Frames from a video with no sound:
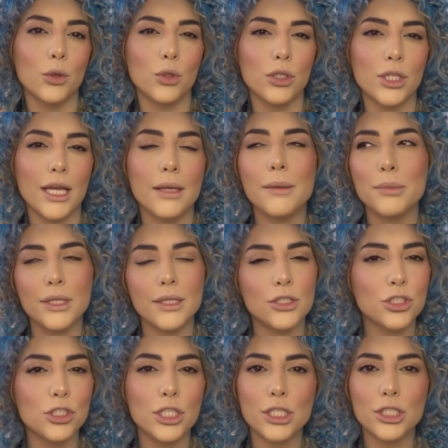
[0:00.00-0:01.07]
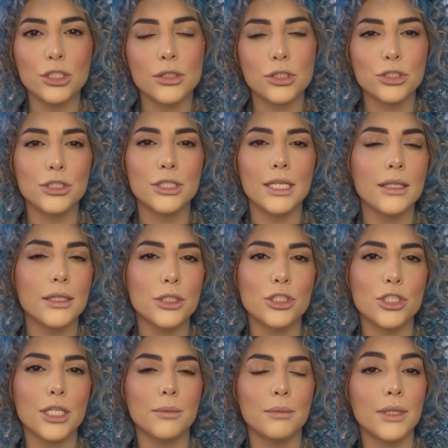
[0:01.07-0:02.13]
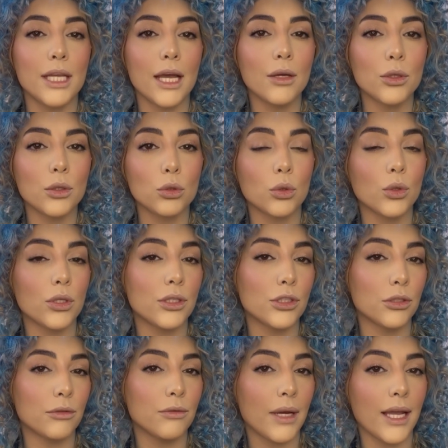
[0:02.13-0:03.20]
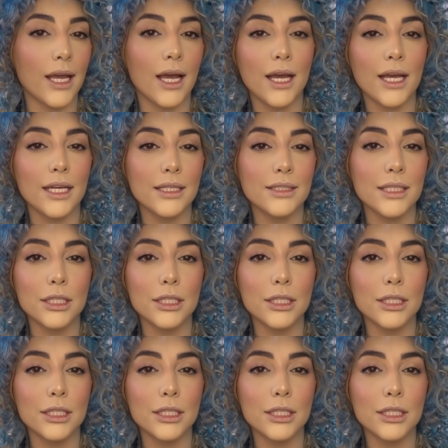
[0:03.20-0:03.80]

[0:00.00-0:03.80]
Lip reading: or light pink shade to slightly shape the outer corners of my eyes